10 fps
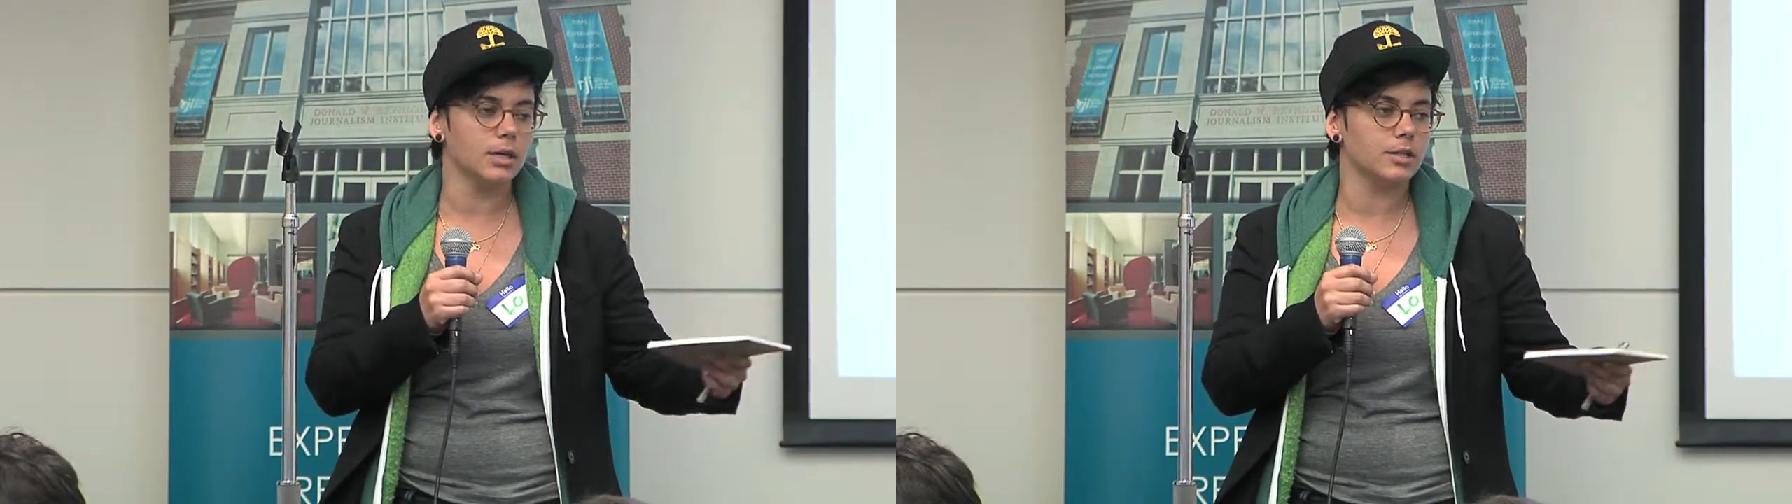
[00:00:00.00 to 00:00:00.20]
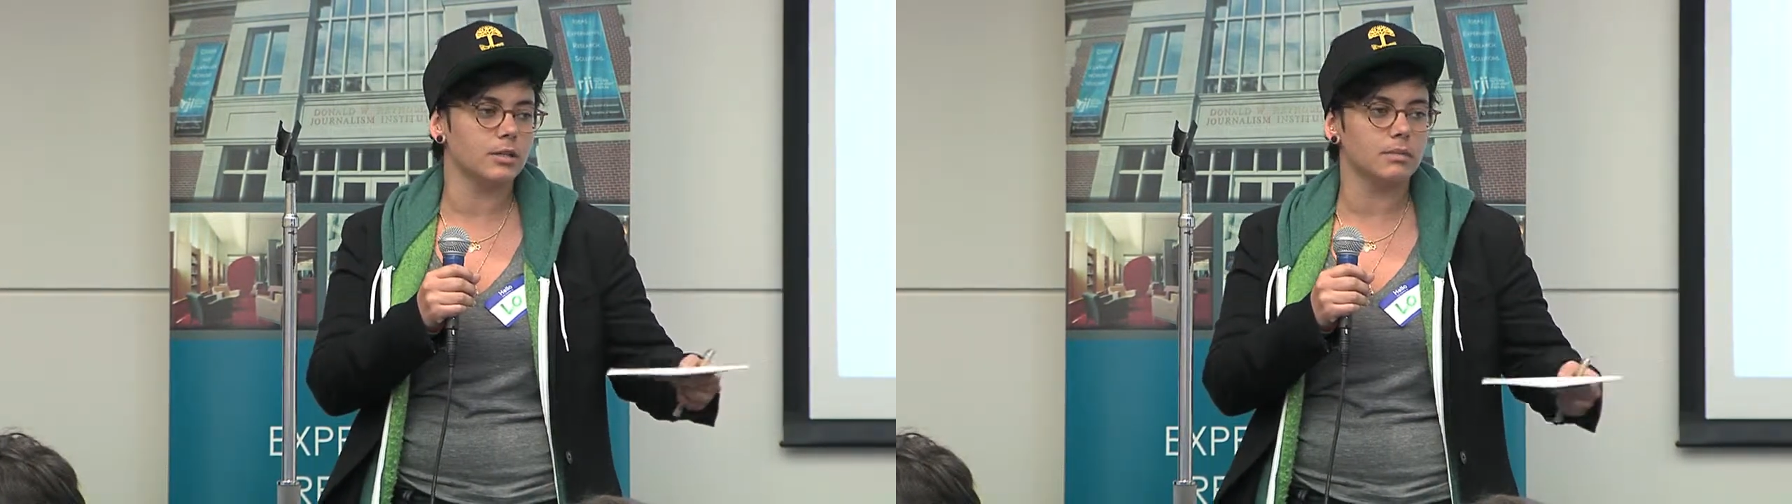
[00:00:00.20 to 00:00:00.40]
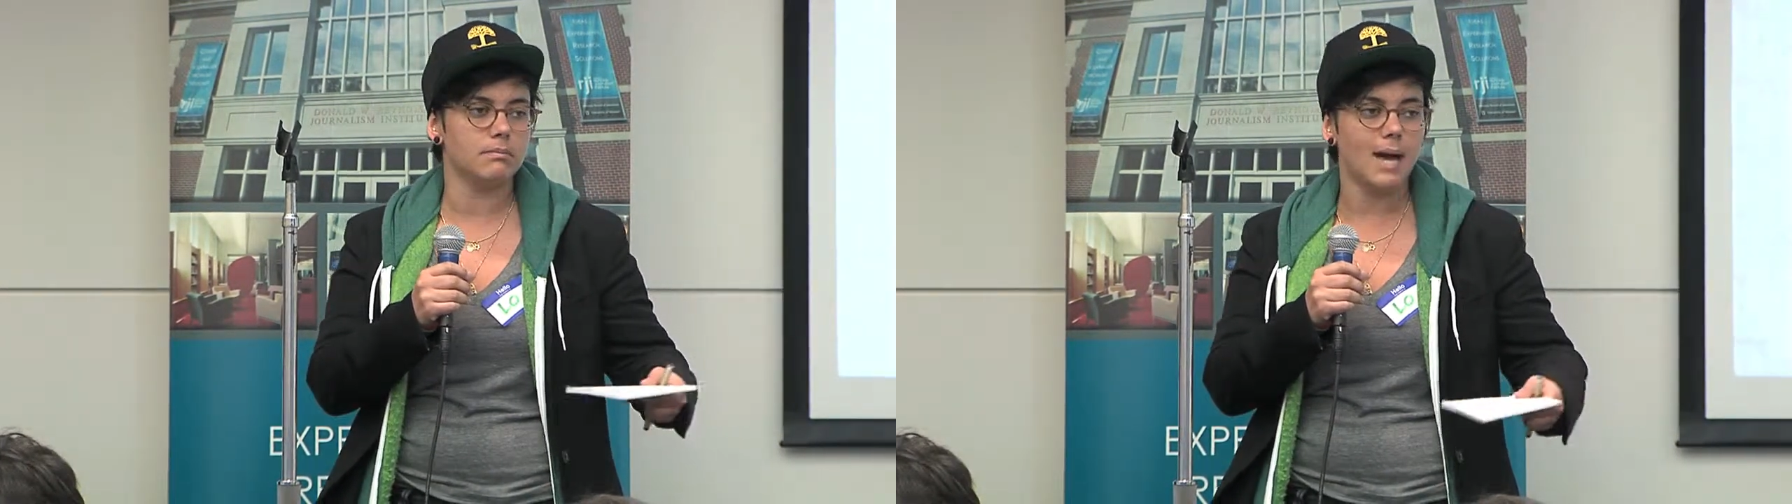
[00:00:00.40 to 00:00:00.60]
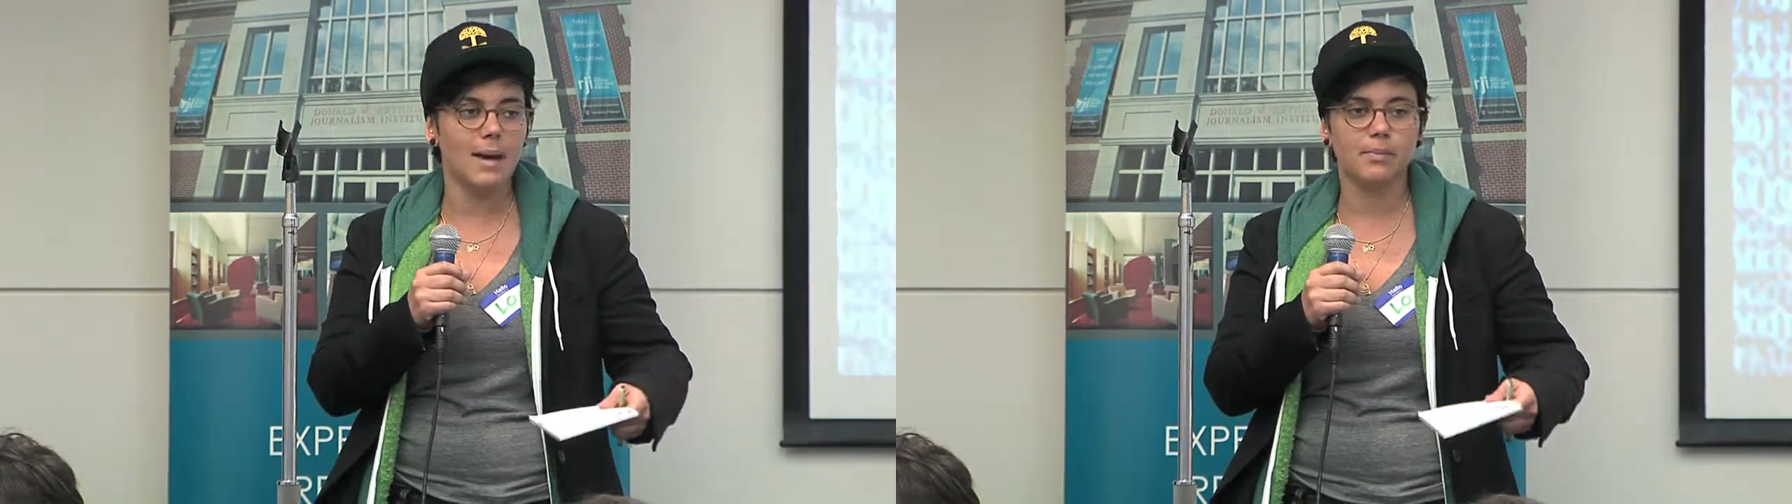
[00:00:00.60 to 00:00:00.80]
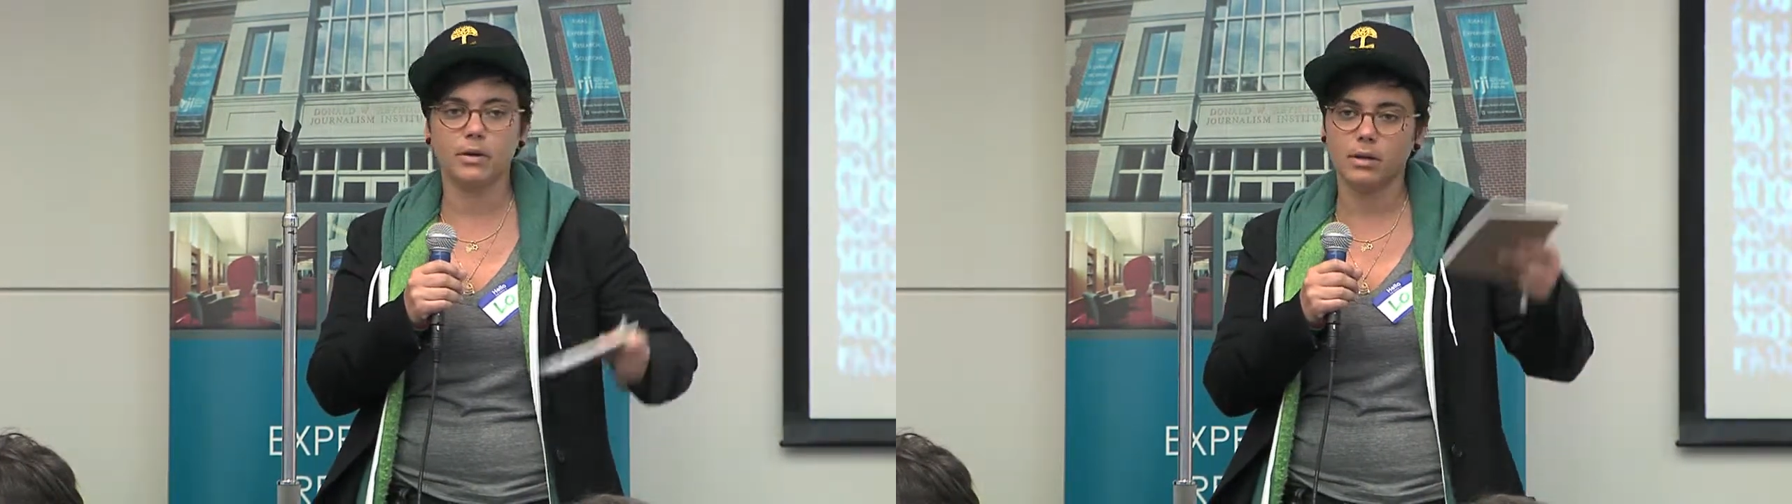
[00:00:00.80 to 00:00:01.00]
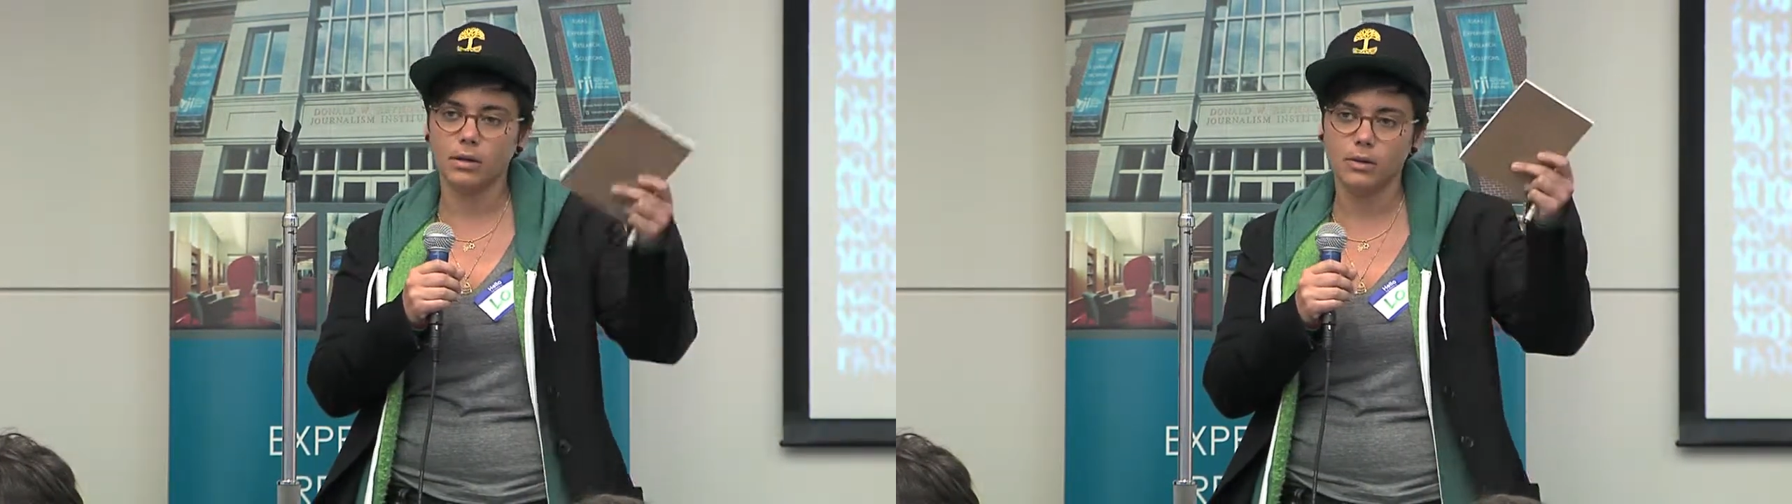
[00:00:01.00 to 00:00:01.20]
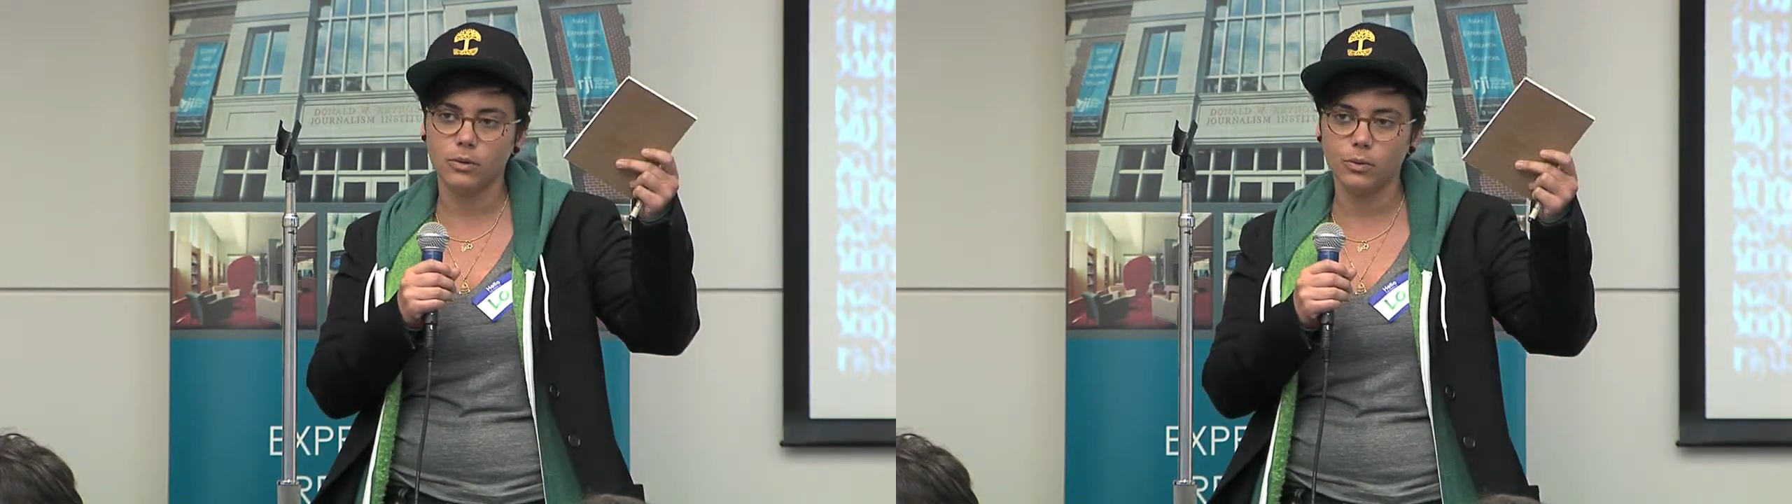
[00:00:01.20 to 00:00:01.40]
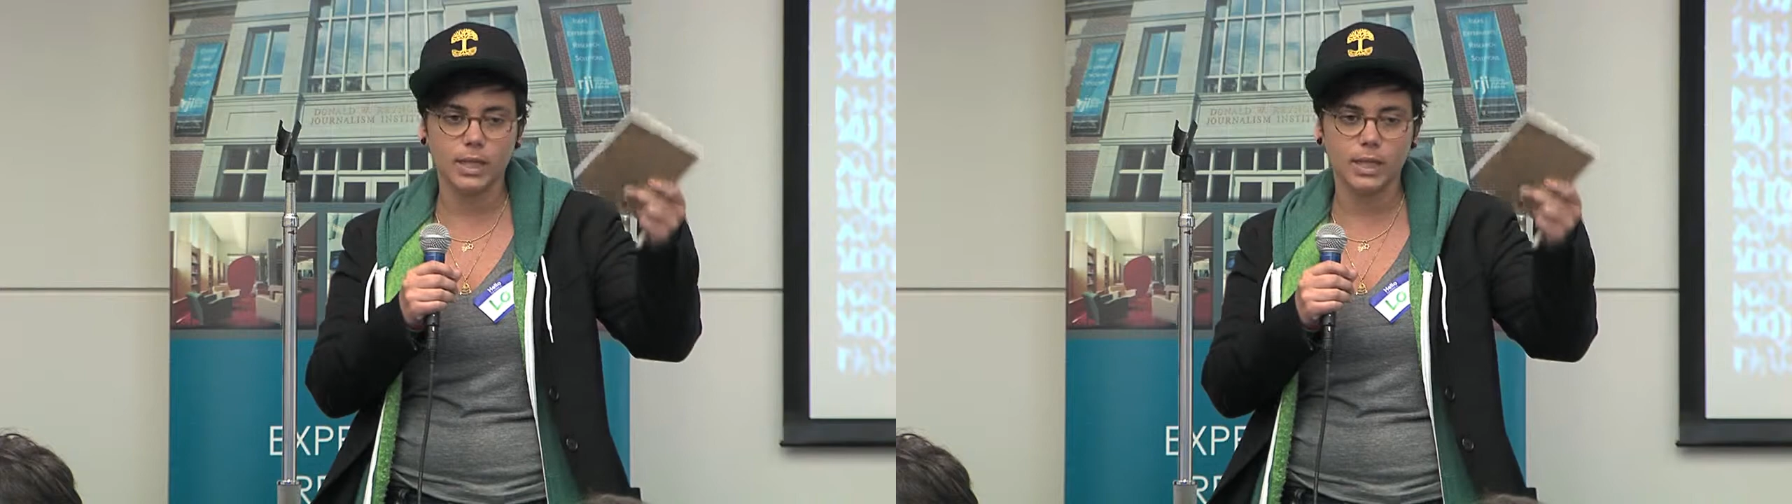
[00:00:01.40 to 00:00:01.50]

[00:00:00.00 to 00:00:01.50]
could map a